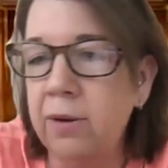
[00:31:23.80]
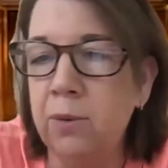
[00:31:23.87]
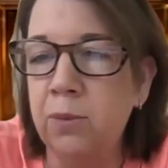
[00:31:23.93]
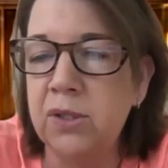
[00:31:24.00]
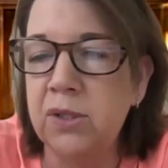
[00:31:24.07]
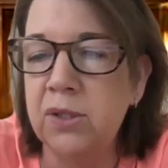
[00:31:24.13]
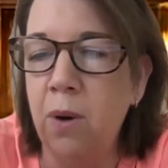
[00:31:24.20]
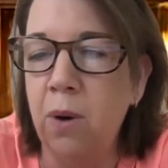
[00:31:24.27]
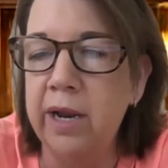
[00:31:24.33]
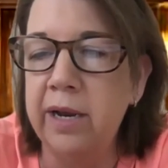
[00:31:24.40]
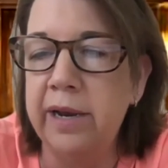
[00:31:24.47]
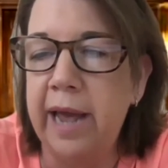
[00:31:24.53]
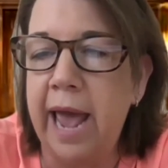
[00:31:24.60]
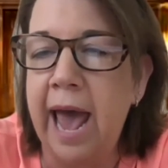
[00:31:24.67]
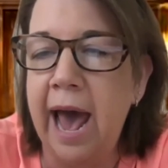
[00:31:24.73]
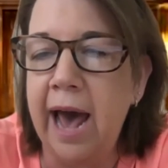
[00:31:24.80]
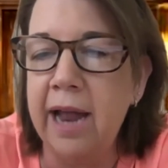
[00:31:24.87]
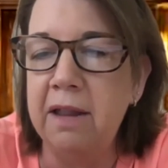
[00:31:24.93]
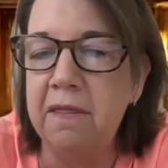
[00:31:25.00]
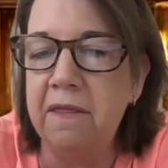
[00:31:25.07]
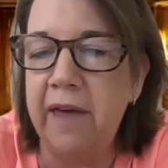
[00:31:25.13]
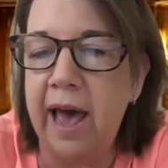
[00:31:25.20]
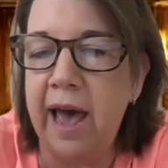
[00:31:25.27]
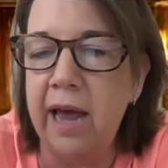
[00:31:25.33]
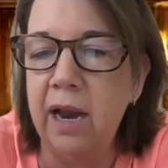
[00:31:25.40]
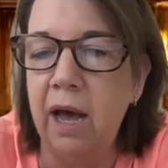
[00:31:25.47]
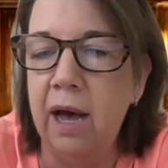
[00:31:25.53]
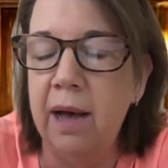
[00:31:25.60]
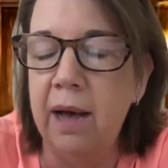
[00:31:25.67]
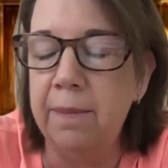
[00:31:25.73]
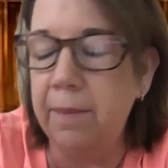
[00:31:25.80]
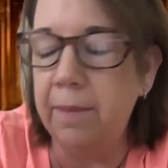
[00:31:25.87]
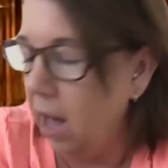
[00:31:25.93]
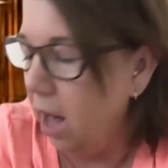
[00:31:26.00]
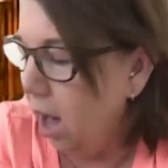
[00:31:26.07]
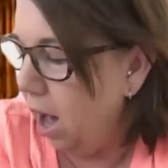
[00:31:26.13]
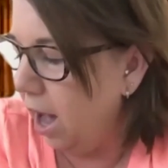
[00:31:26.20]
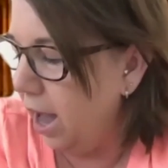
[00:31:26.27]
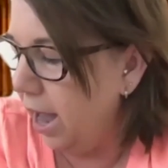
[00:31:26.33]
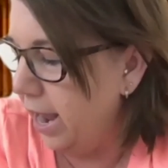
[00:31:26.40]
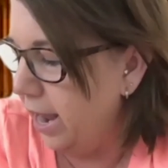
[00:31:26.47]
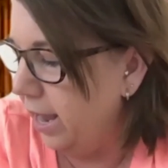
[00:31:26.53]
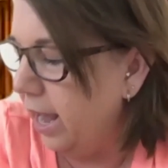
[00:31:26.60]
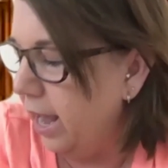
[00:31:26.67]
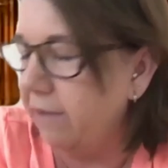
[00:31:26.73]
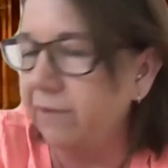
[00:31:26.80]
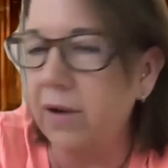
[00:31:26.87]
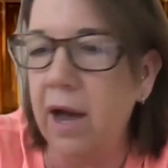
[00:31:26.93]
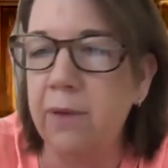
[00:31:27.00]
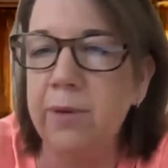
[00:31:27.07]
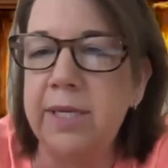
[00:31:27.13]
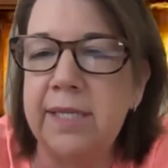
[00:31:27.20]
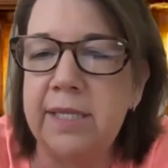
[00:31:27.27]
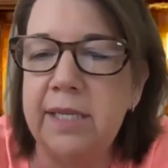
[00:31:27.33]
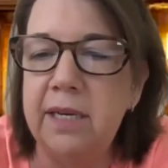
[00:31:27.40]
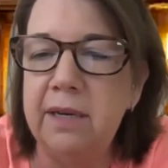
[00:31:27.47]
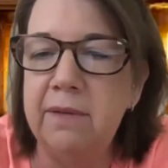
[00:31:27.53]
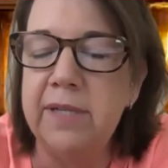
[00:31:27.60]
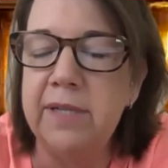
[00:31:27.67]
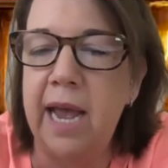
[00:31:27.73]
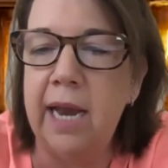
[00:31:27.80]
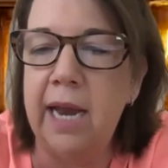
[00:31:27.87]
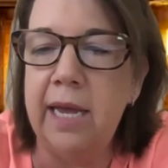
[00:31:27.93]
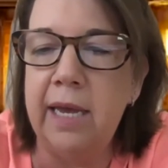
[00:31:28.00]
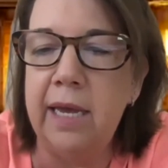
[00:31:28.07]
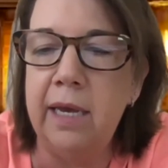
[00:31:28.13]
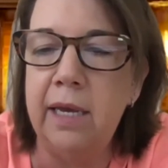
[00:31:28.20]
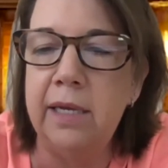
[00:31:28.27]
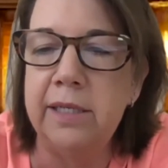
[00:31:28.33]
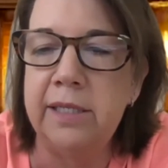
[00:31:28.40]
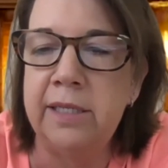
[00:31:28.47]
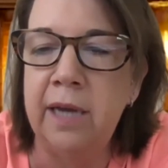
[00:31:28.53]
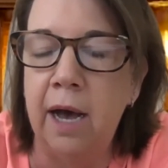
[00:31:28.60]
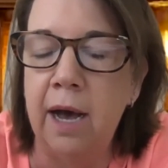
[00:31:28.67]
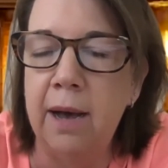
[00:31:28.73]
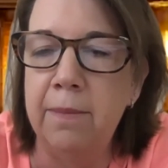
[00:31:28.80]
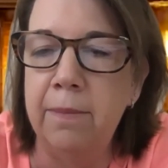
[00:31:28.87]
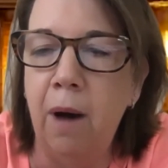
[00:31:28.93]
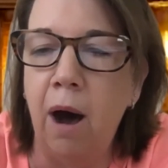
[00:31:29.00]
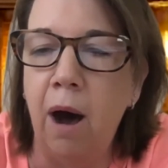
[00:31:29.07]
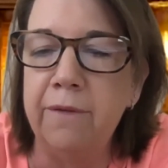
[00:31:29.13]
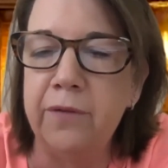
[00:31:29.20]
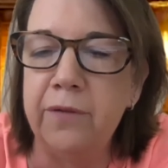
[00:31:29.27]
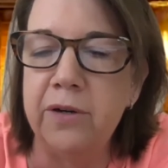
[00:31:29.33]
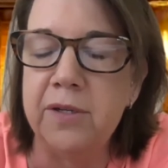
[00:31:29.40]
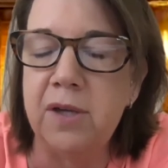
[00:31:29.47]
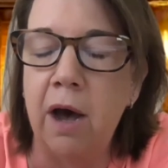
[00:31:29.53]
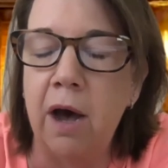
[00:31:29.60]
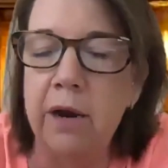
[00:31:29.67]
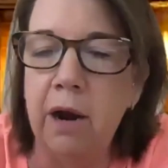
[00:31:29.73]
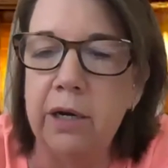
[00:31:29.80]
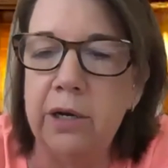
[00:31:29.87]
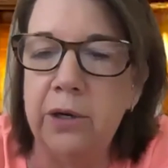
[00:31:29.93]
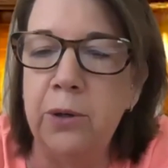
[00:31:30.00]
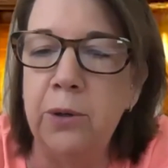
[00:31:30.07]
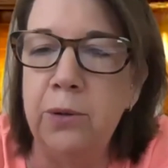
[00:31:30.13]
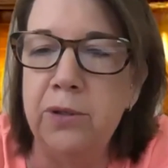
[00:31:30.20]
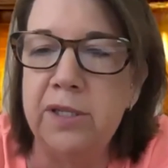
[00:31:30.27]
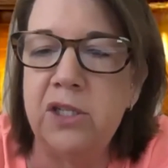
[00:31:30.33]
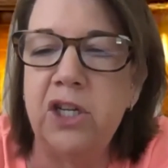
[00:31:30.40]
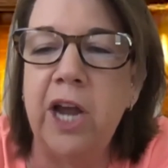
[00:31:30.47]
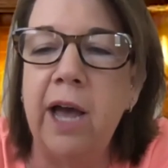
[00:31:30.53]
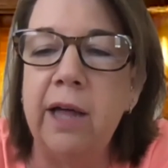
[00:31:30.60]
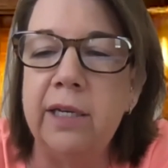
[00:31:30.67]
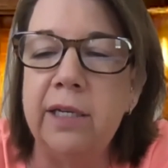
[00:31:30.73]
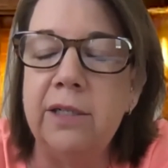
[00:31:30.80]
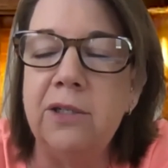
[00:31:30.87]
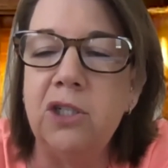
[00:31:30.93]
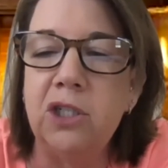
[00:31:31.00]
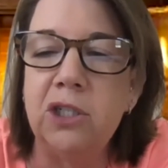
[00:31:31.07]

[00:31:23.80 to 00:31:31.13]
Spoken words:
wanted to add that I have not received any offers on our Cahoots challenge.